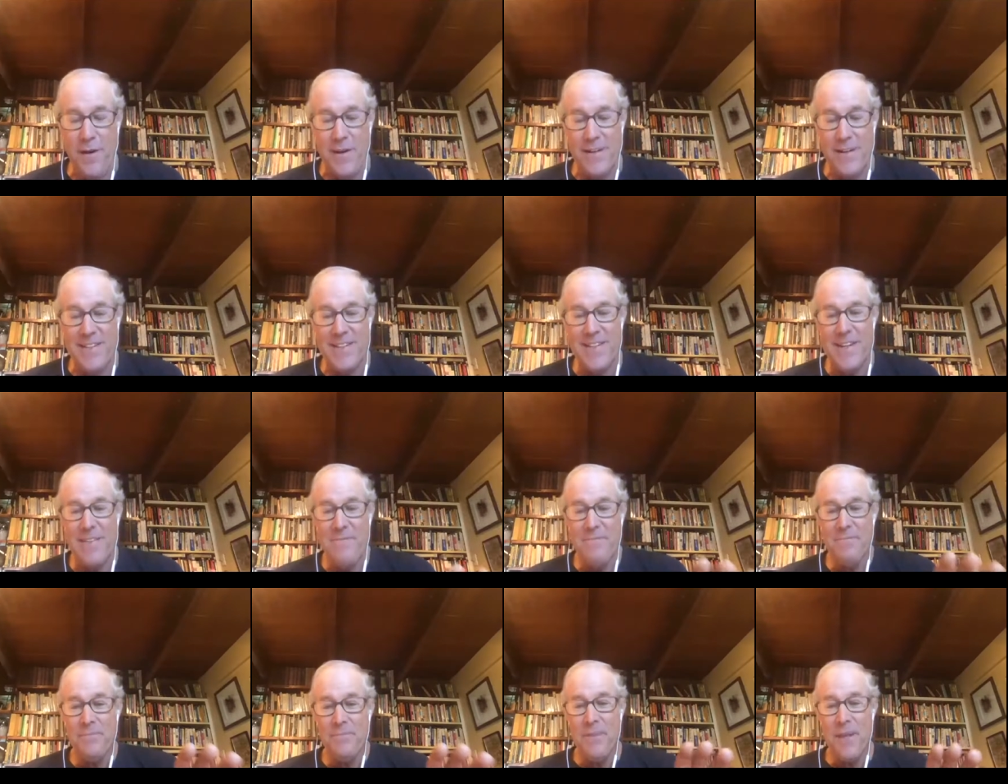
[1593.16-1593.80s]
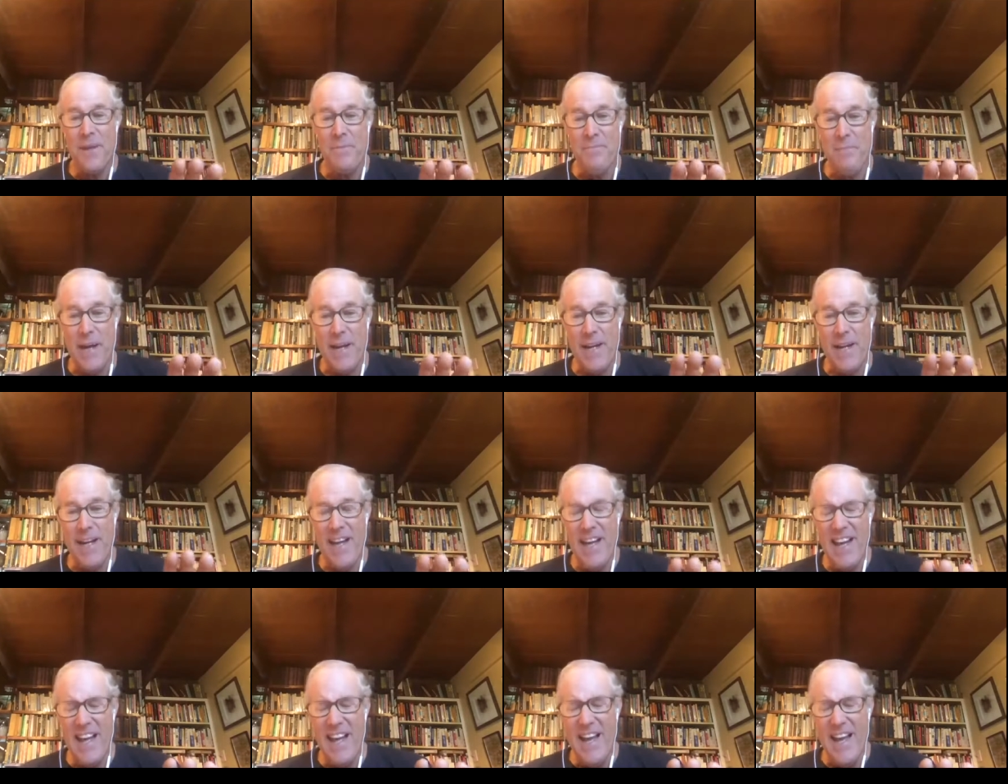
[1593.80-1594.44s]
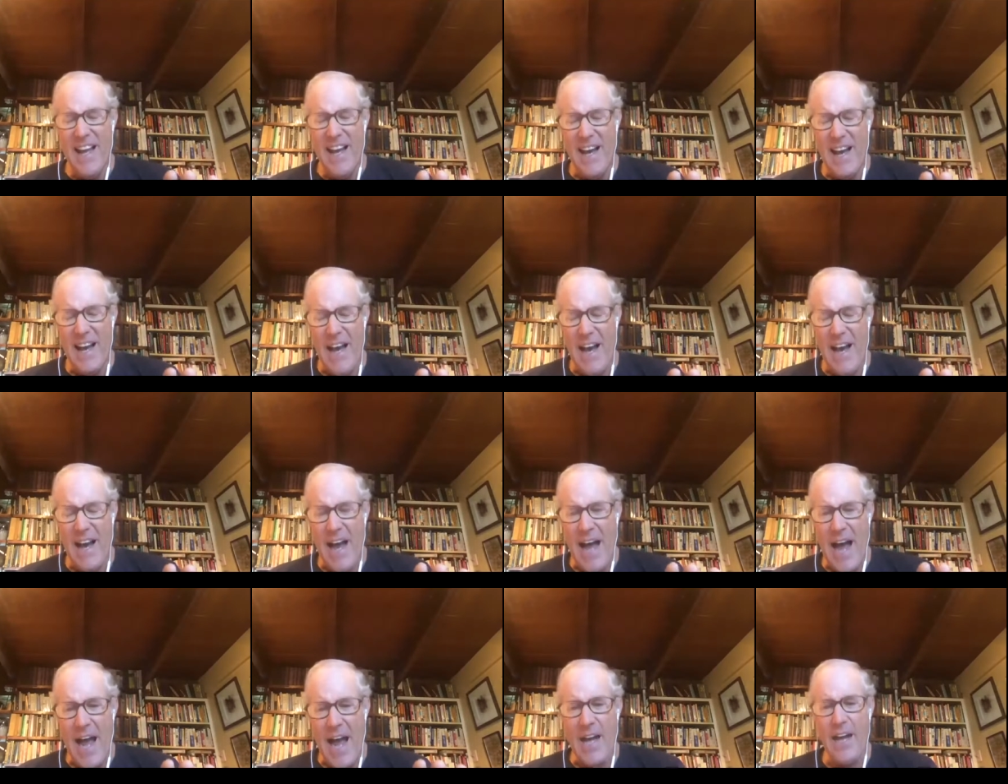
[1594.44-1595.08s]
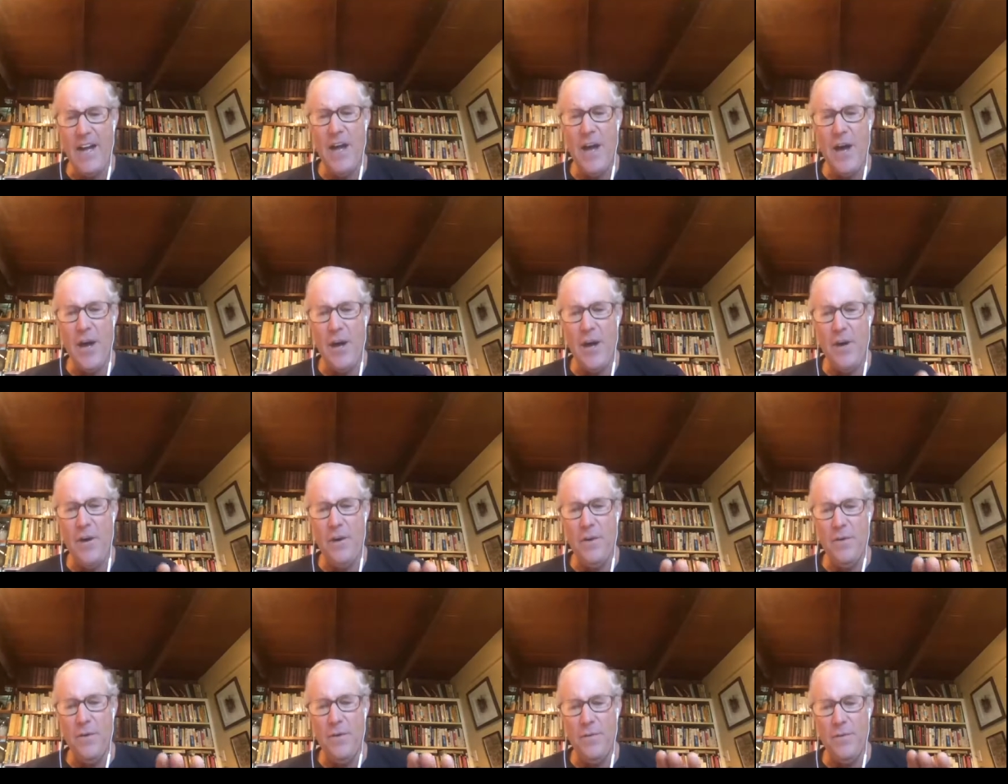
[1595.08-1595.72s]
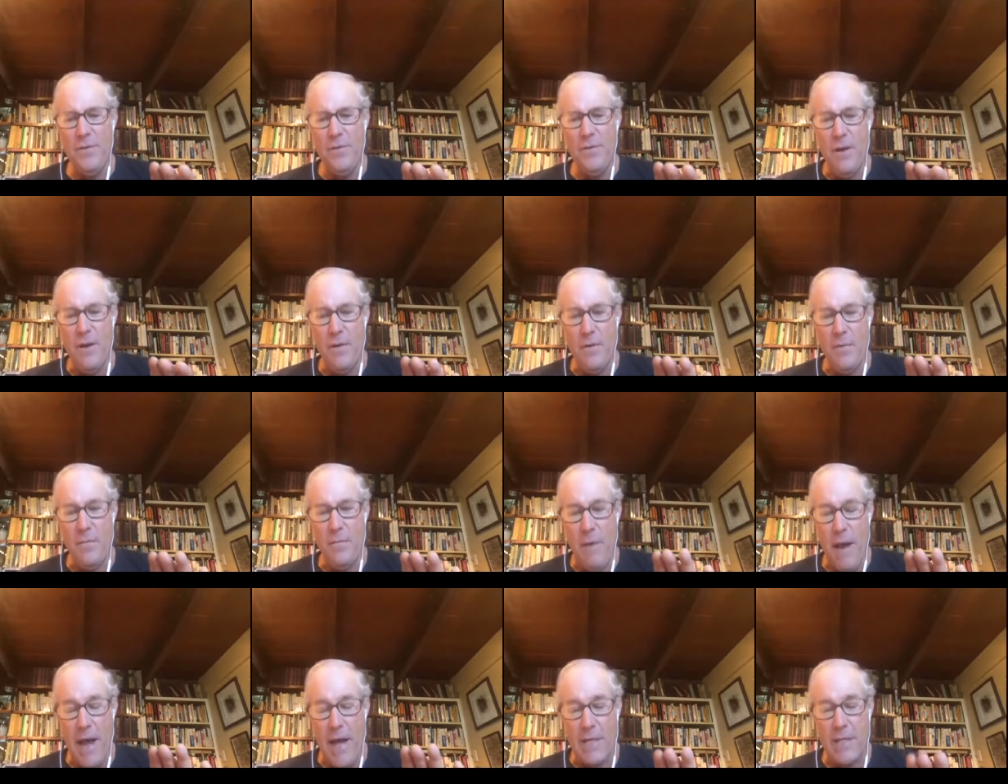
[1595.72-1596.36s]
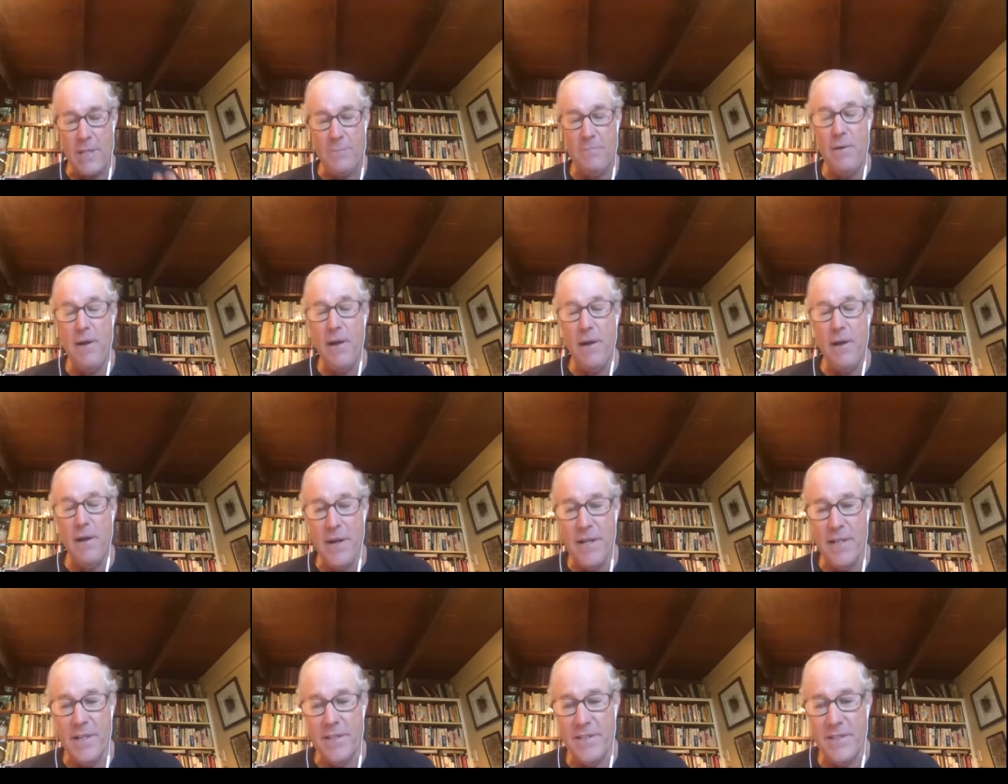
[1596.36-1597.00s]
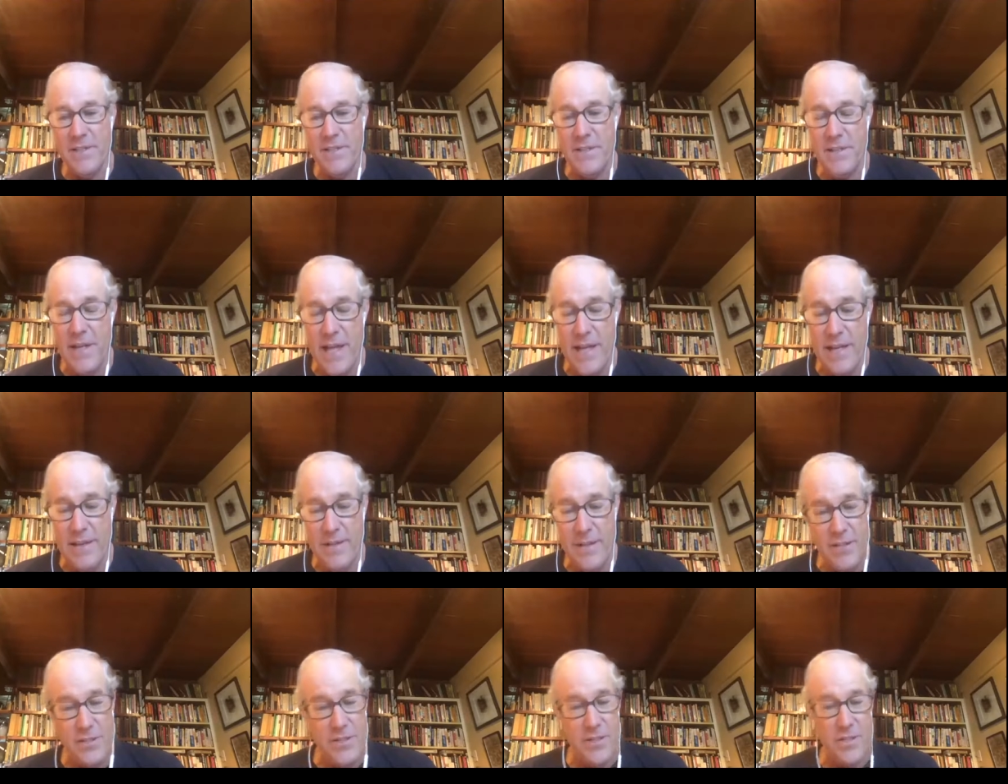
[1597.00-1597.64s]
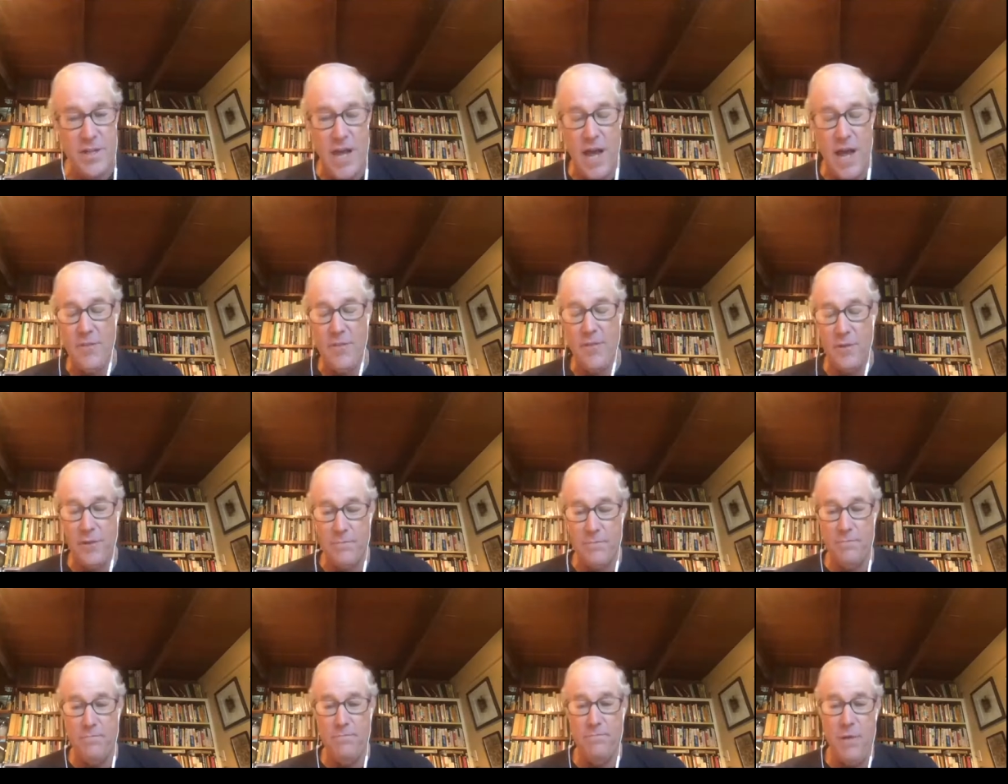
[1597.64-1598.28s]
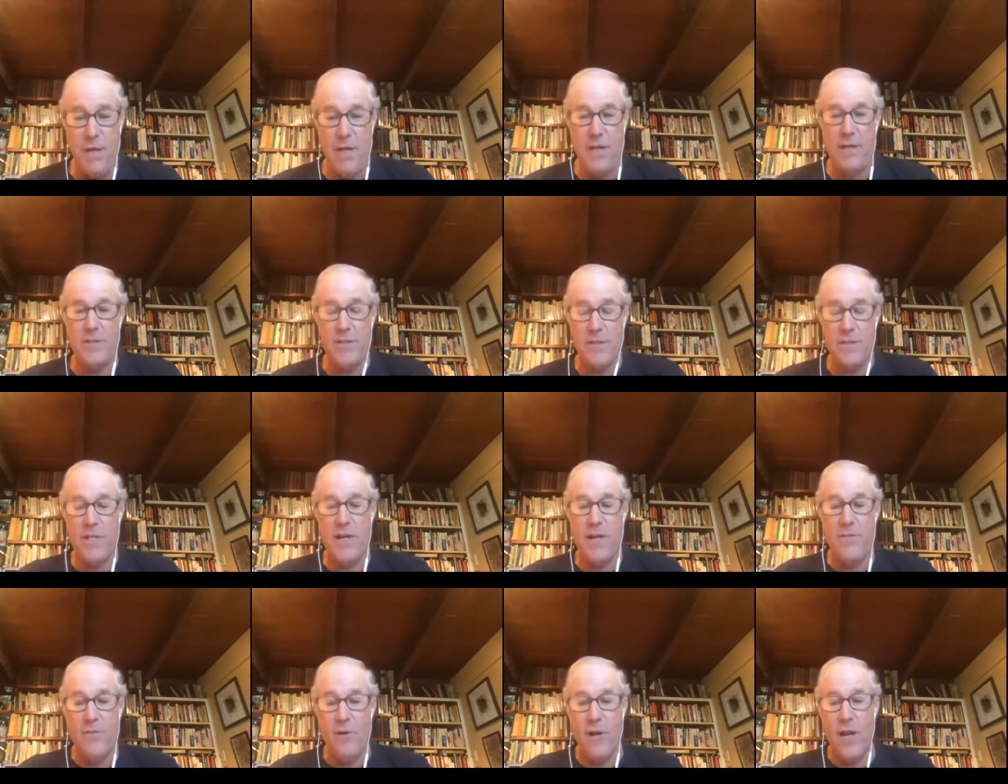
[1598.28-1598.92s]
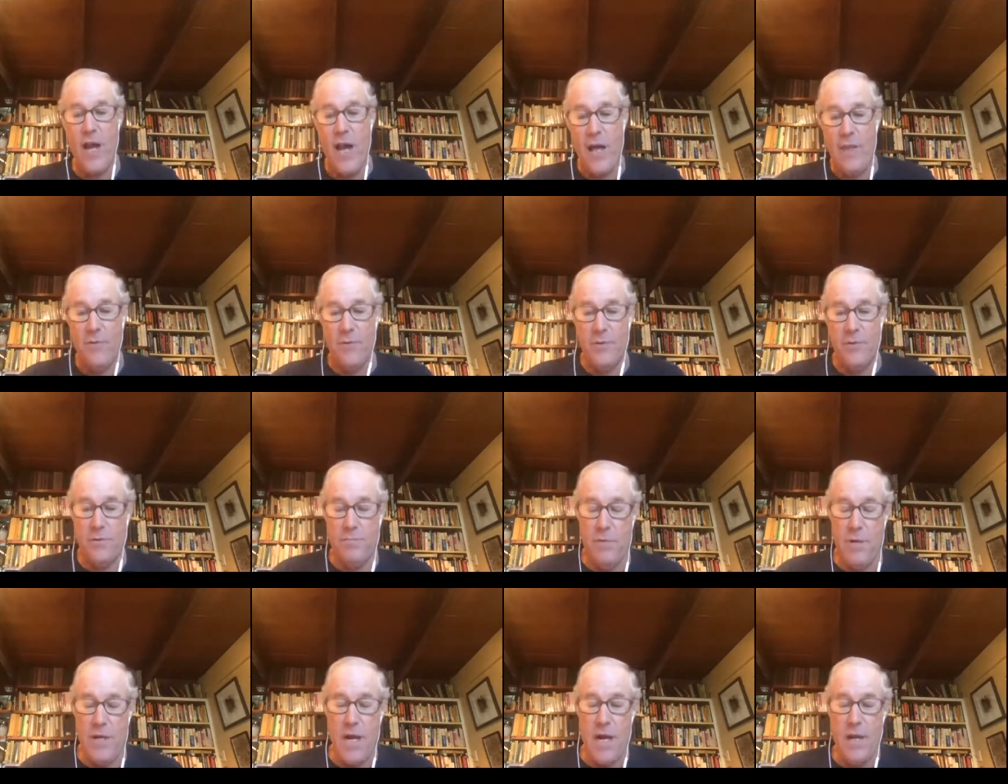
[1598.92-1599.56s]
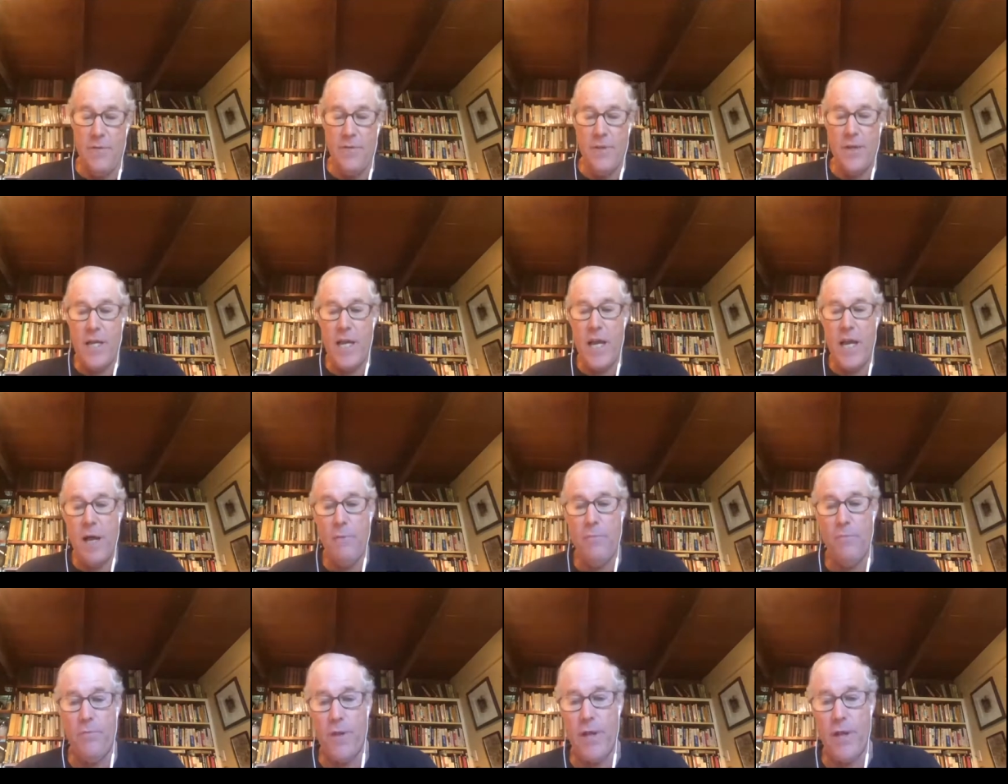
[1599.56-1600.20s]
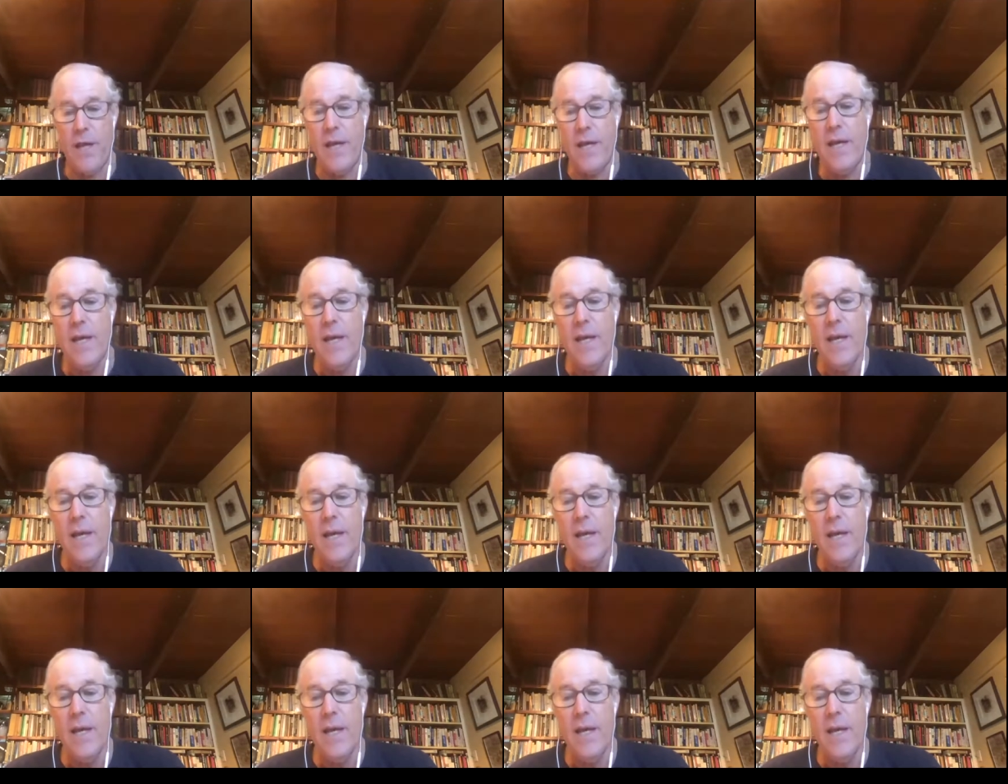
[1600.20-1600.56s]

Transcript: works, but uh, I know uh, my experience, and this is not, there's been several others beyond the kelp thing.